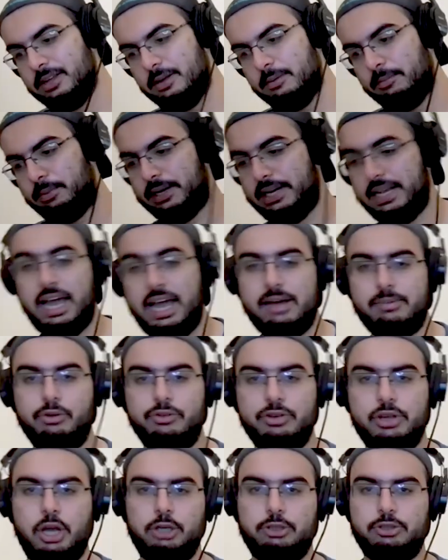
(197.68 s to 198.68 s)
But yeah,
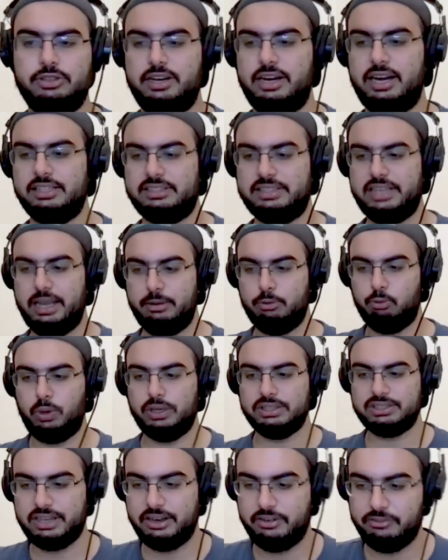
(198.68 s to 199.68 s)
moving on to the next game,
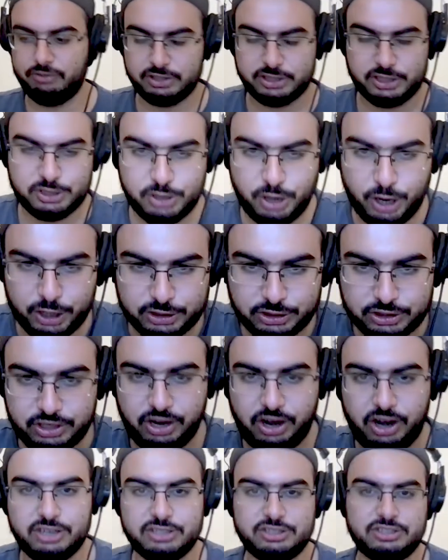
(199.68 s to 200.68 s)
West Ham versus Arsenal.
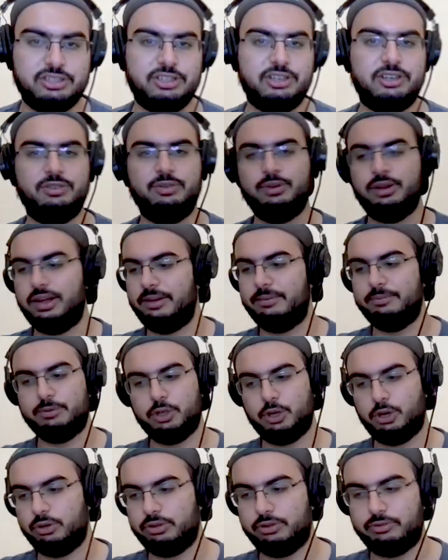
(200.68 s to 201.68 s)
Arsenal,
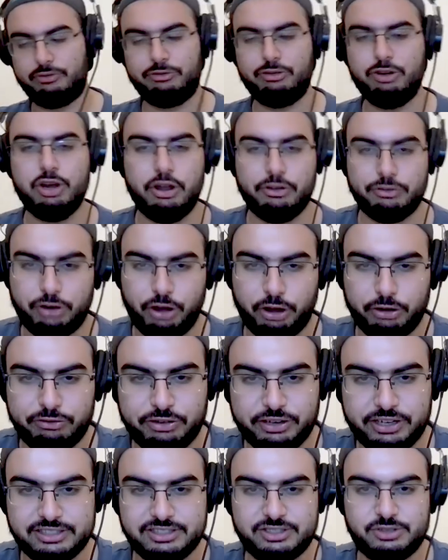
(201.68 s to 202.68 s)
full of
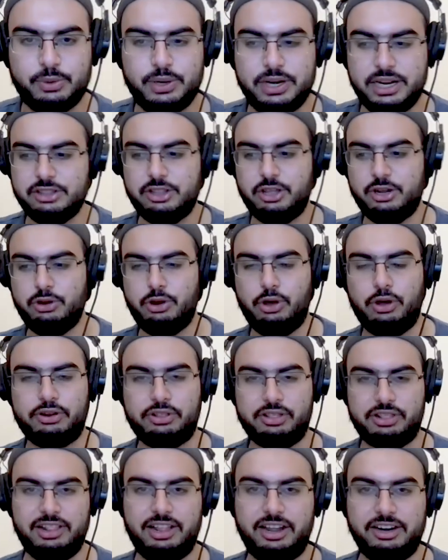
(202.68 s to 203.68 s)
confidence, winning the North
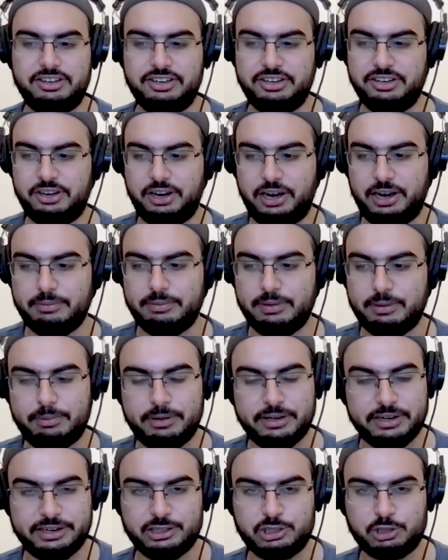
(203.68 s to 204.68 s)
London Derby,
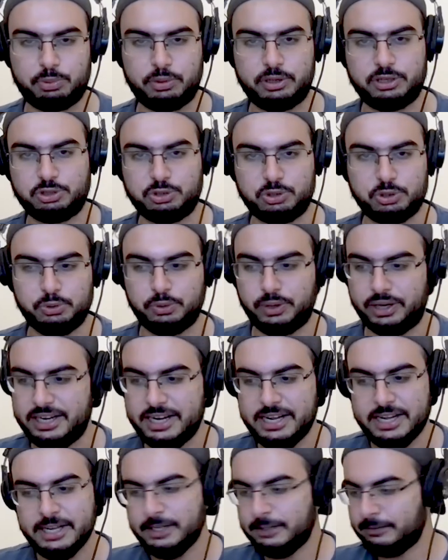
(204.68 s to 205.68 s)
beating Spurs 2-1.
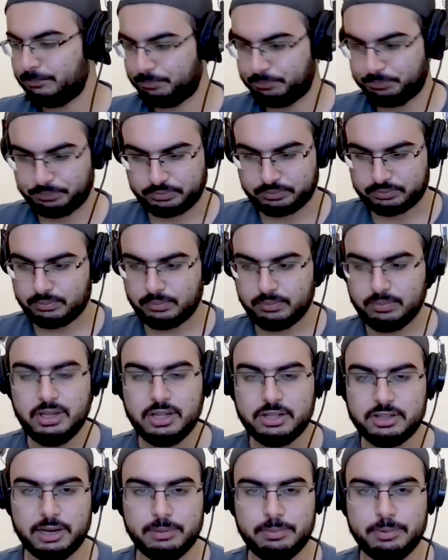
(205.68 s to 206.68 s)

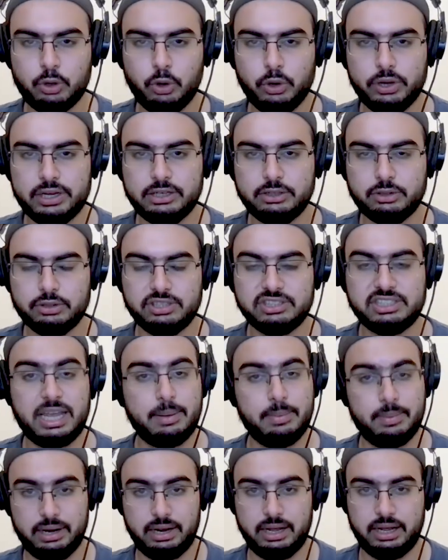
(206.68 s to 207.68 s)
They'll be going into this
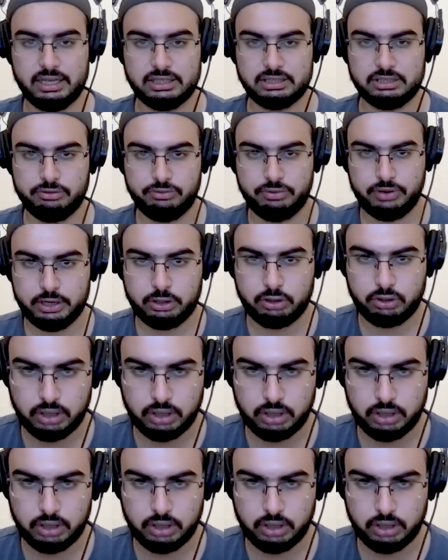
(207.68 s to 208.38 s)
game against a very